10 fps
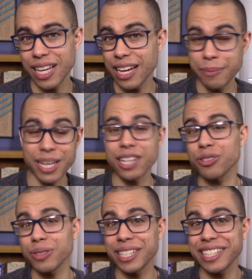I am
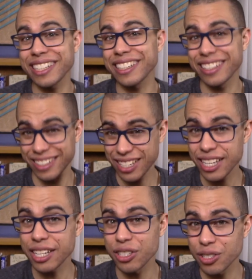naturally
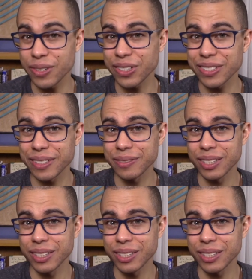an introvert,